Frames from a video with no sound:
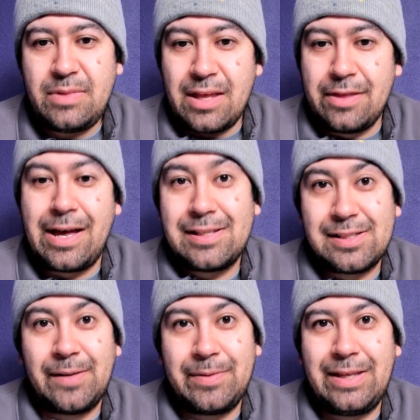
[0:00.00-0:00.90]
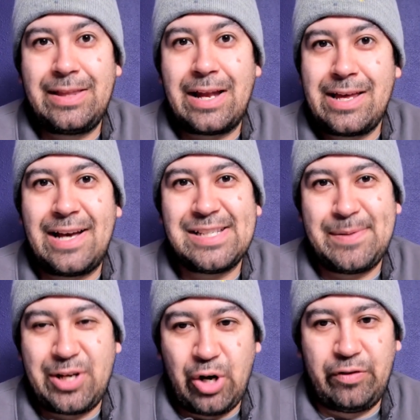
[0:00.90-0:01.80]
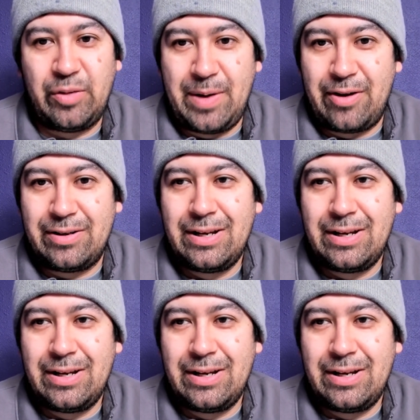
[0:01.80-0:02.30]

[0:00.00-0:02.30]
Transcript: That's something that he has to be careful about.